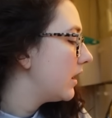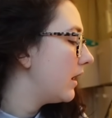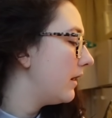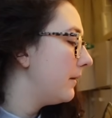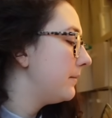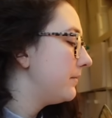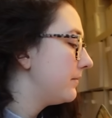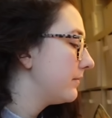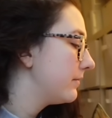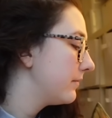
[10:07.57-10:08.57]

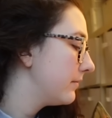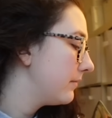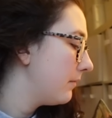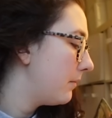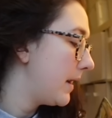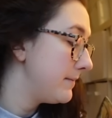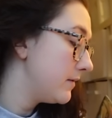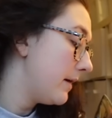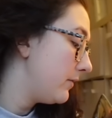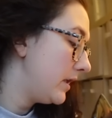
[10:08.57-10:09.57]
But
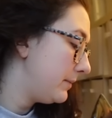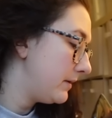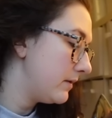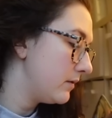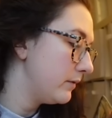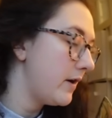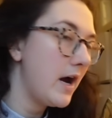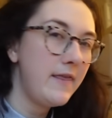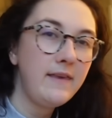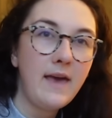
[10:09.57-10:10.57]
I'm really pleased with it so far.
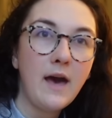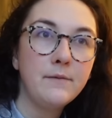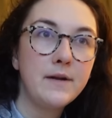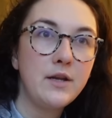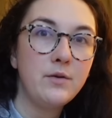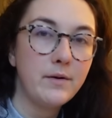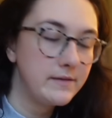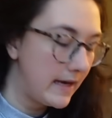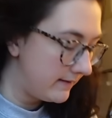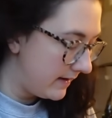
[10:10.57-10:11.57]
I think it helped that I knew what I was
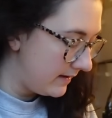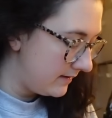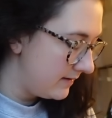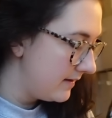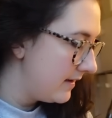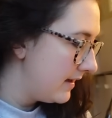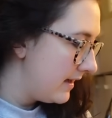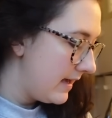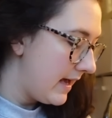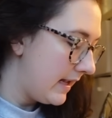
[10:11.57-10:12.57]
getting,
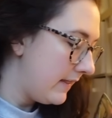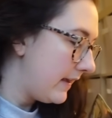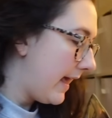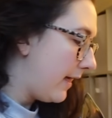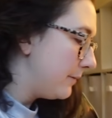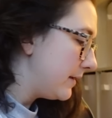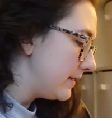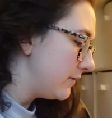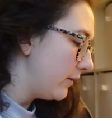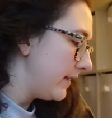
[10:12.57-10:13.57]
and I think it helps that
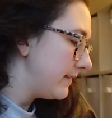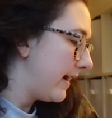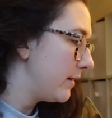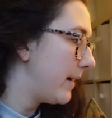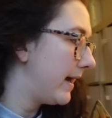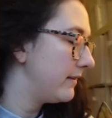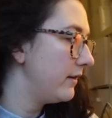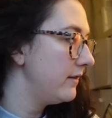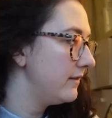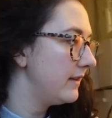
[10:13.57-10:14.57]
it's not the entire
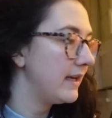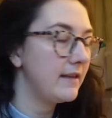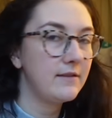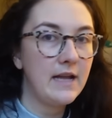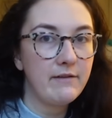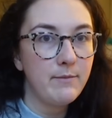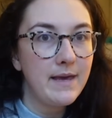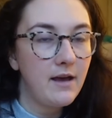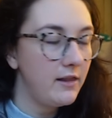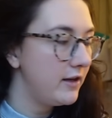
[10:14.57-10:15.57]
pattern. Like, it's going to have a
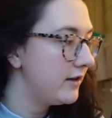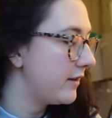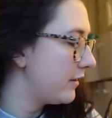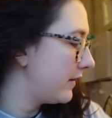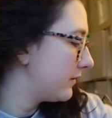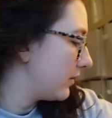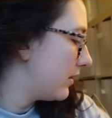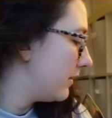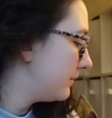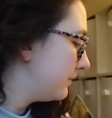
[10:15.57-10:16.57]
main colour and other things going
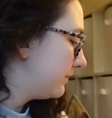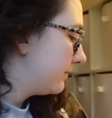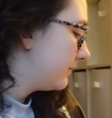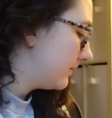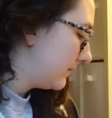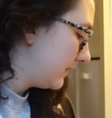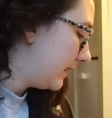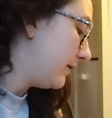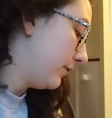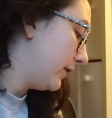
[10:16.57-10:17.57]
on.
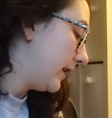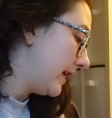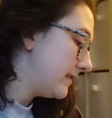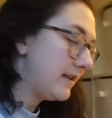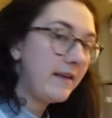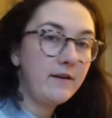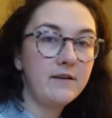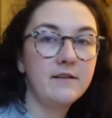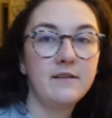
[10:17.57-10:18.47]
These look really nice together.